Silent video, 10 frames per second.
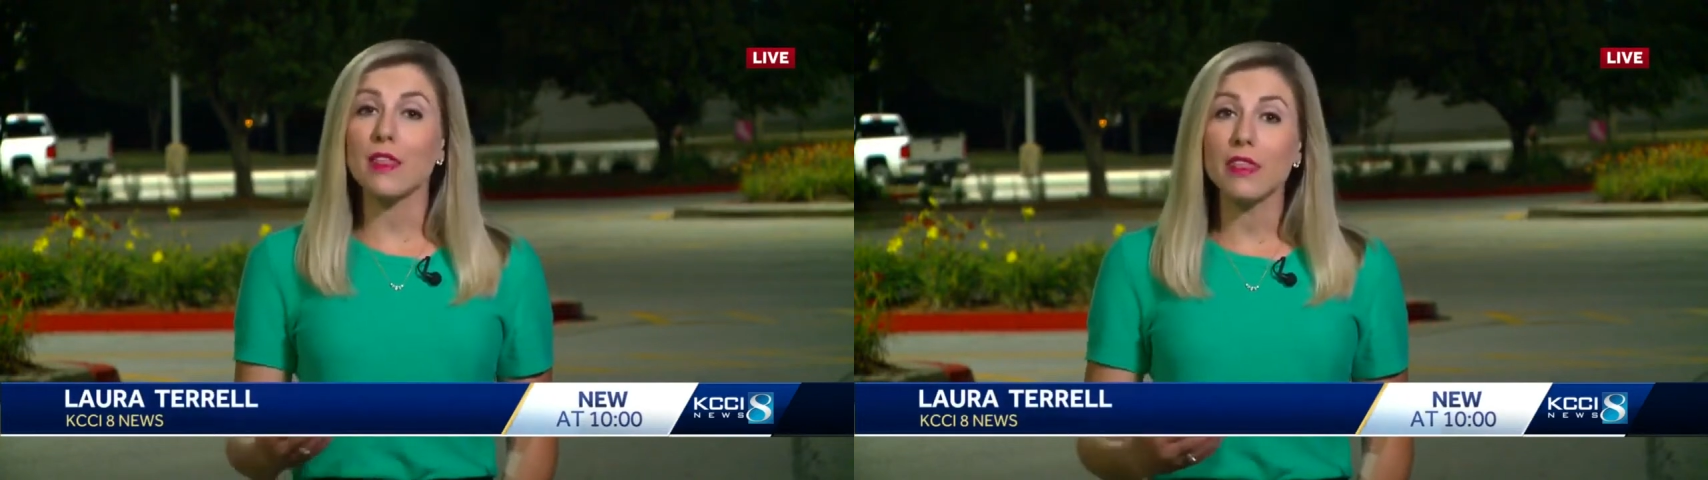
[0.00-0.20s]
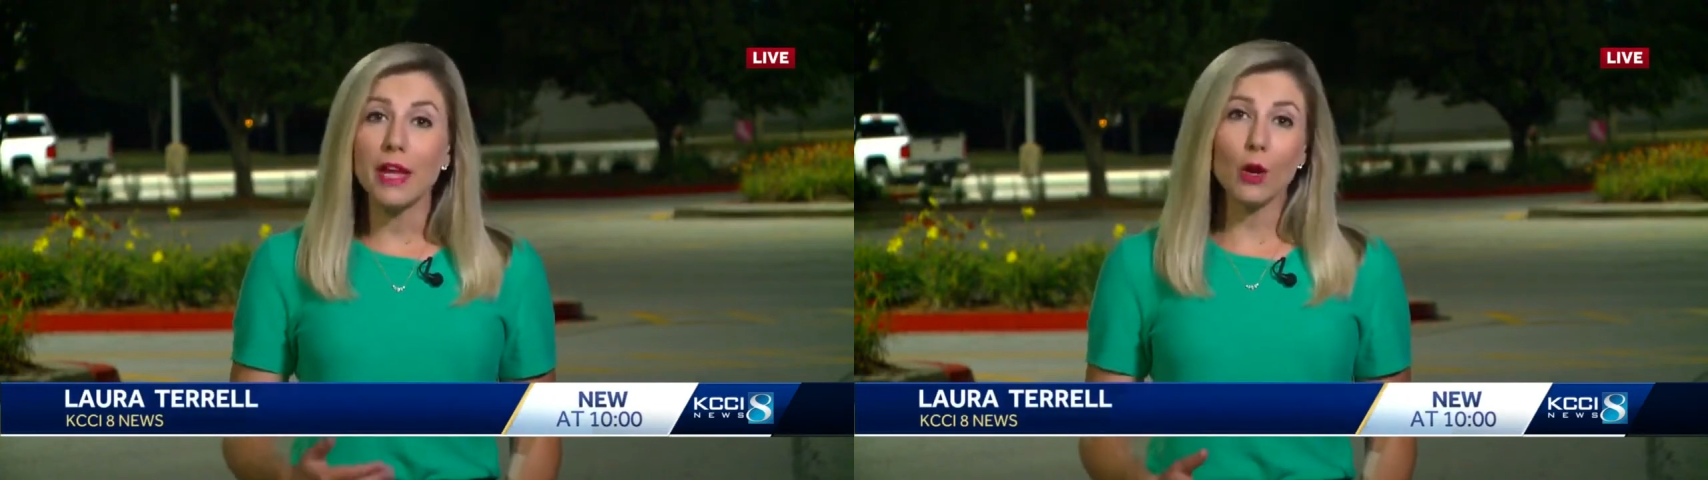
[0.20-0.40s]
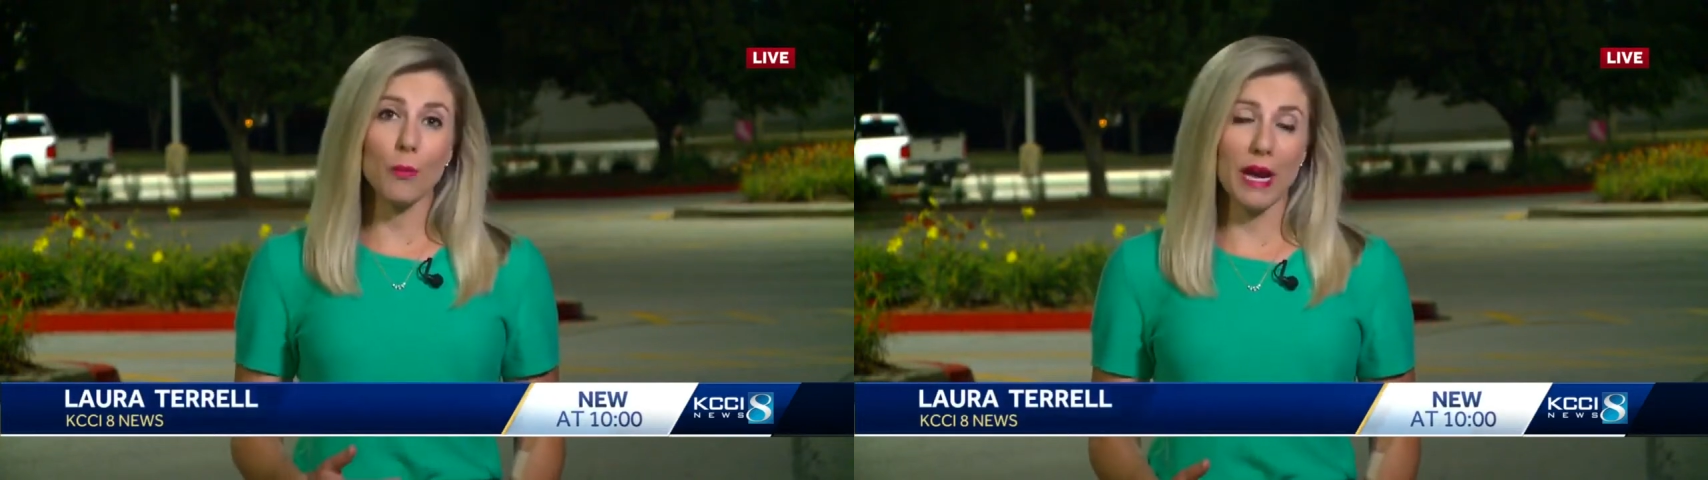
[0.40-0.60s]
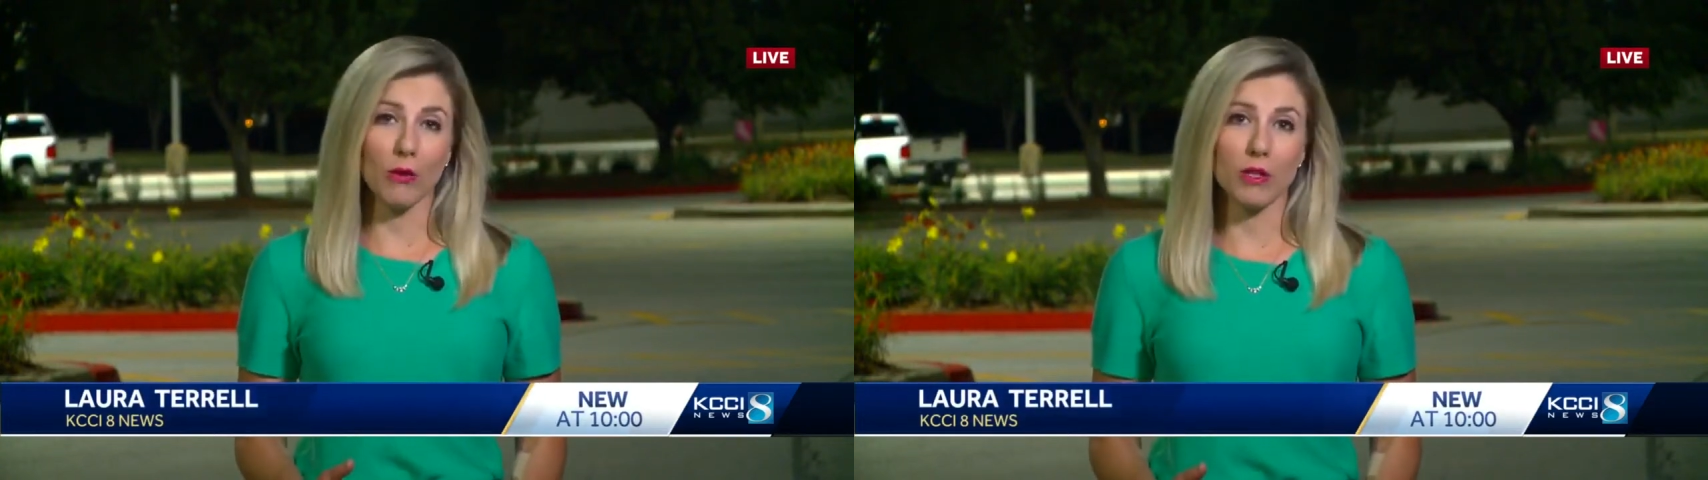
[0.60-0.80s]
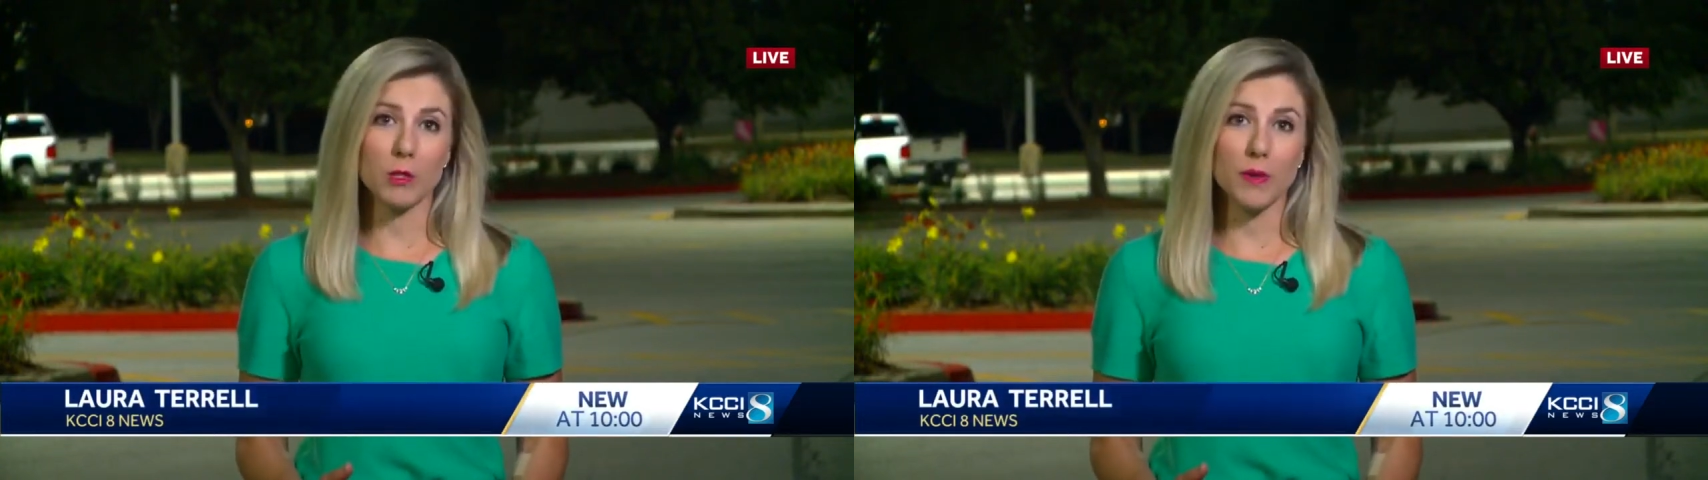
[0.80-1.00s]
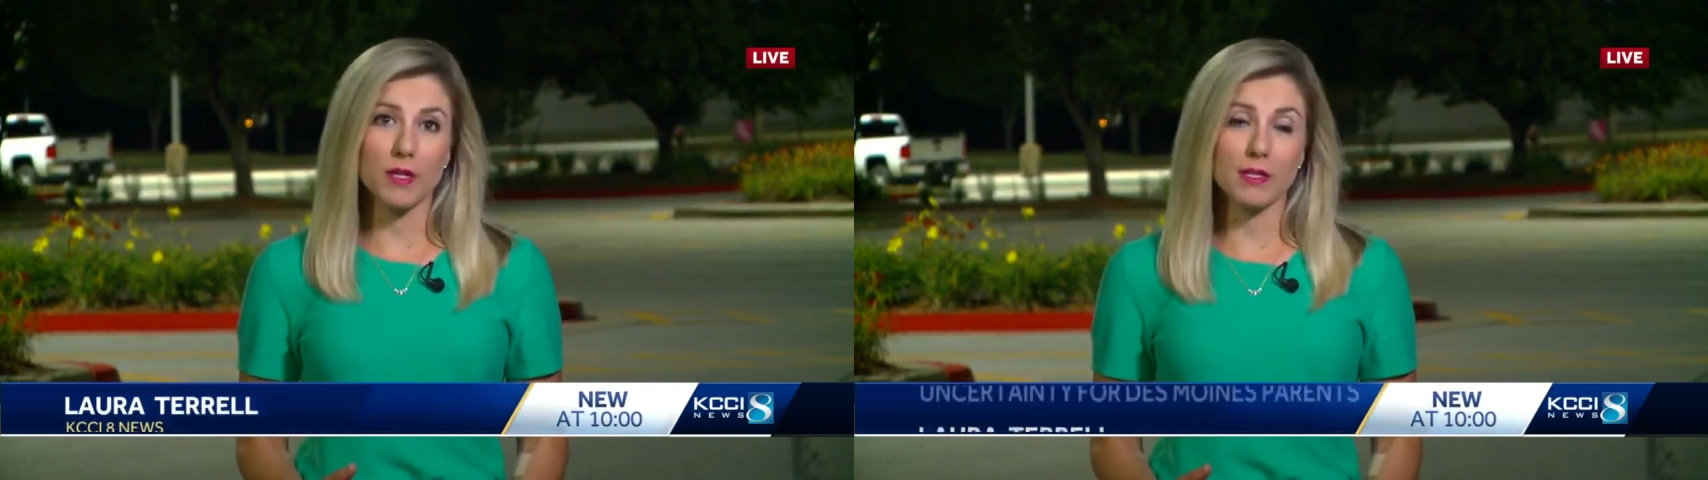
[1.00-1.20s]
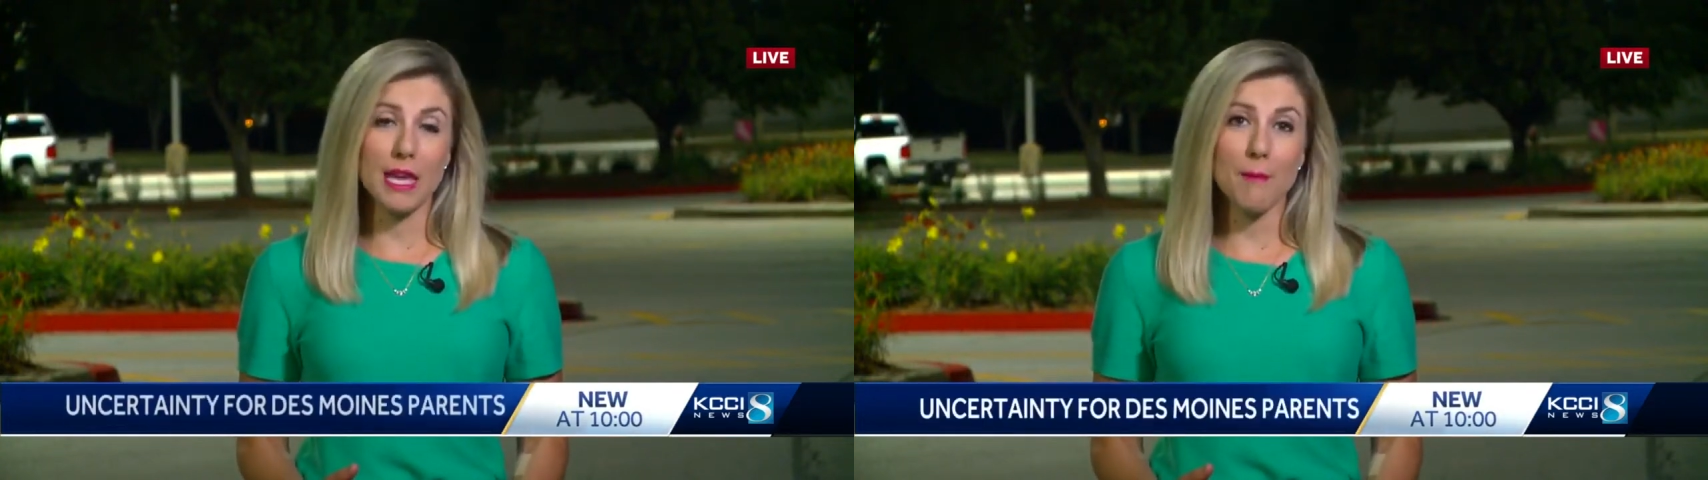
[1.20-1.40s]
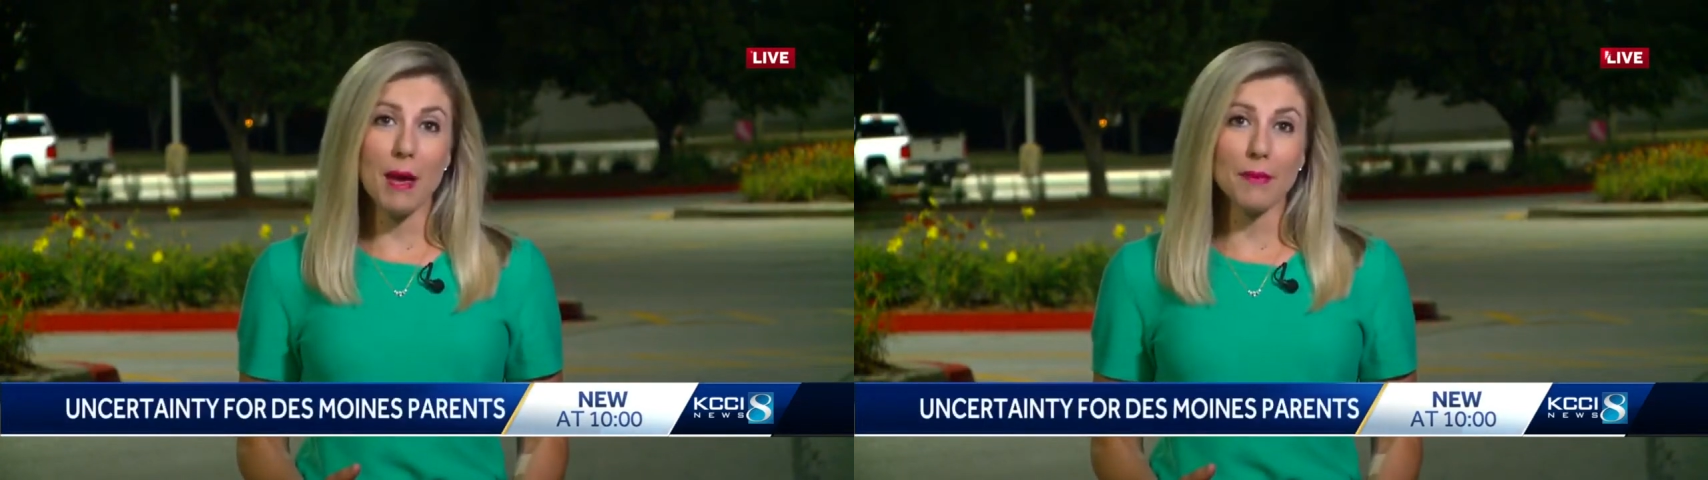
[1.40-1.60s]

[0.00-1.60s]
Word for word: and their parents because they